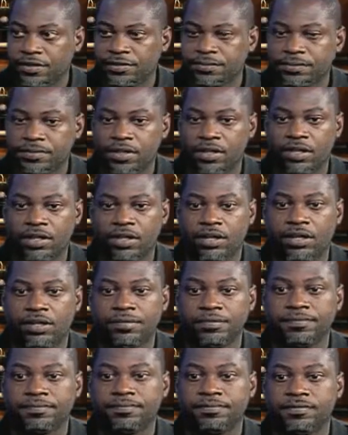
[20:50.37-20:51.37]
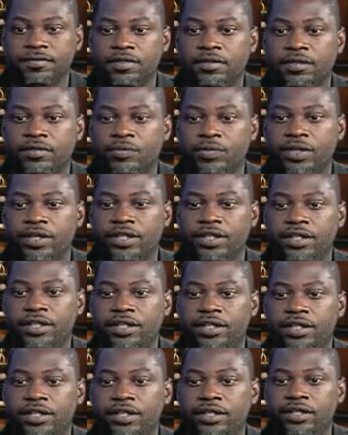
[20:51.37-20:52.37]
Mm-hmm. Uh,
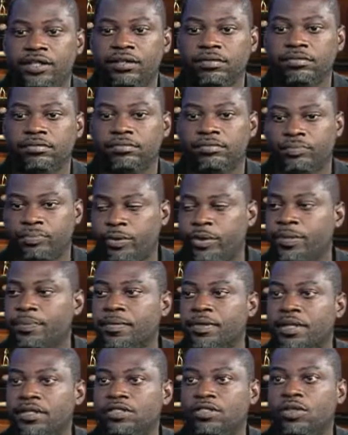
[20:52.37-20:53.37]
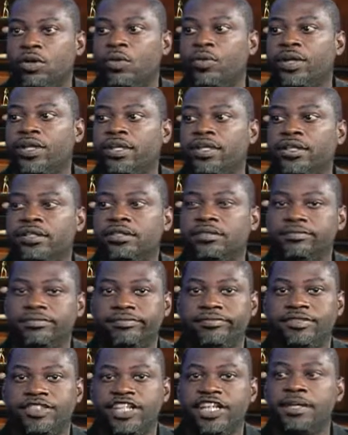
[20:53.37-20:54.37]
we pretty much the only
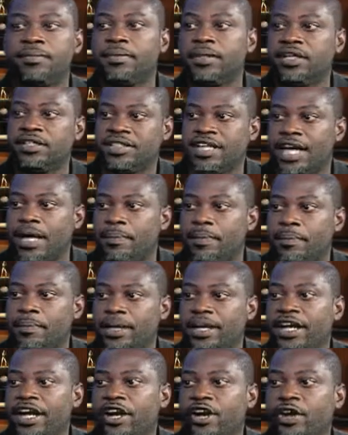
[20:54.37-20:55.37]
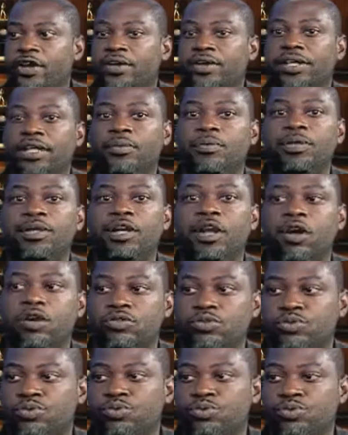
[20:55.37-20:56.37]
team in the Tampa Bay area that we
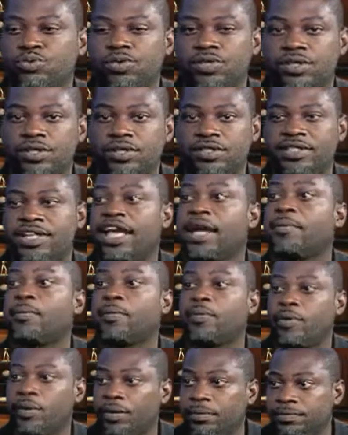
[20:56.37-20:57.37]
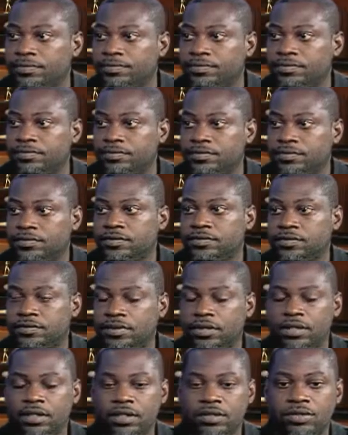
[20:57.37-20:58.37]
lost to was Tampa Prep.
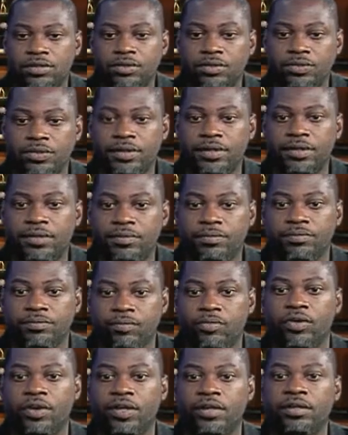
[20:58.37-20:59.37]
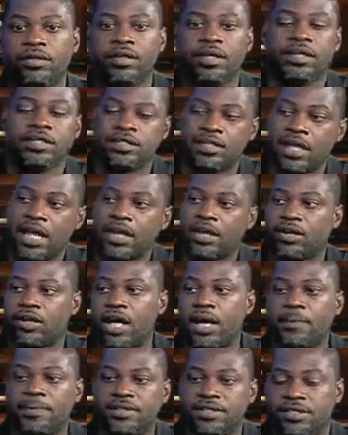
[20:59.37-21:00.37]
Uh, so we won against a lot of the
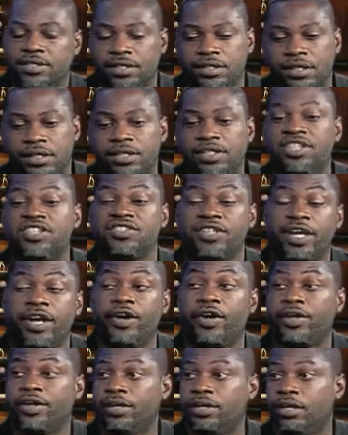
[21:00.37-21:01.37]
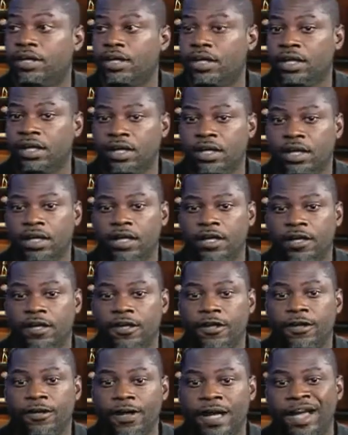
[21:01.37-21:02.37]
competition in this area.
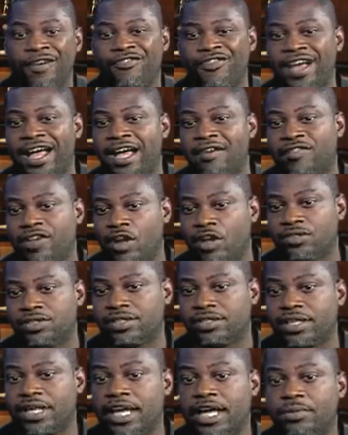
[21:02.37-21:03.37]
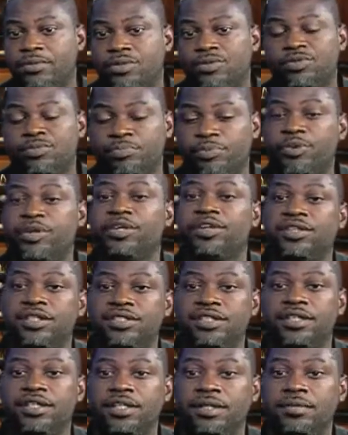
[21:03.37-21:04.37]
Uh, our five losses came to some pretty good
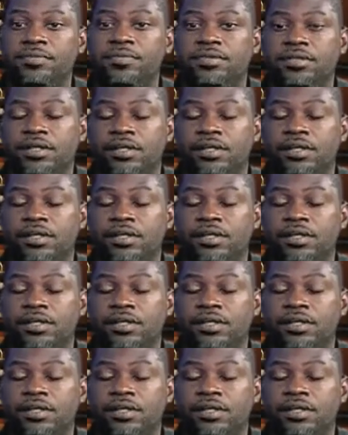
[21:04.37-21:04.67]
teams.